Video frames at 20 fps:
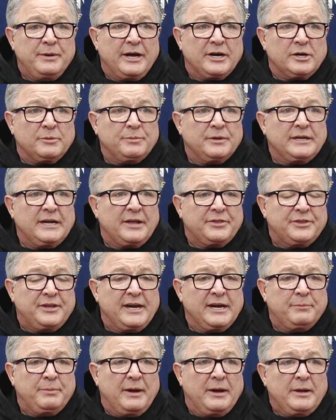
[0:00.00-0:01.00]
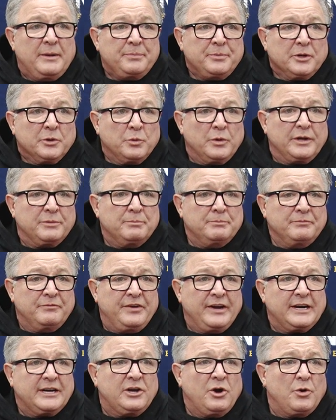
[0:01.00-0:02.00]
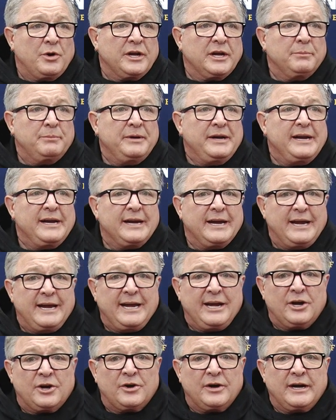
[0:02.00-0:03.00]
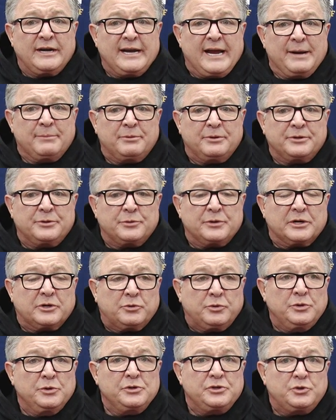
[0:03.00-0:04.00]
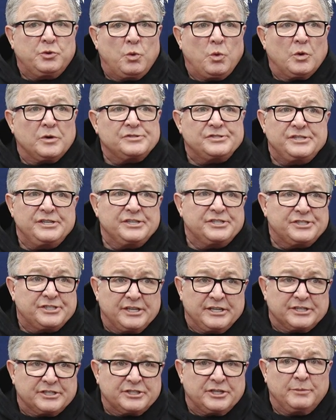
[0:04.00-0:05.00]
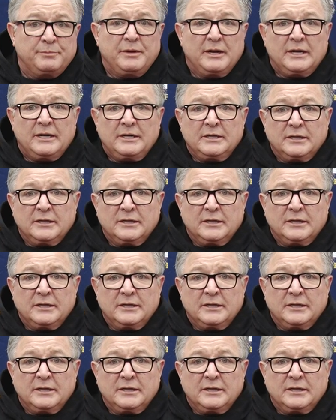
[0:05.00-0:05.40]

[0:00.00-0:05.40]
better. But I think with Vic Koning being here and able to recruit towards his system,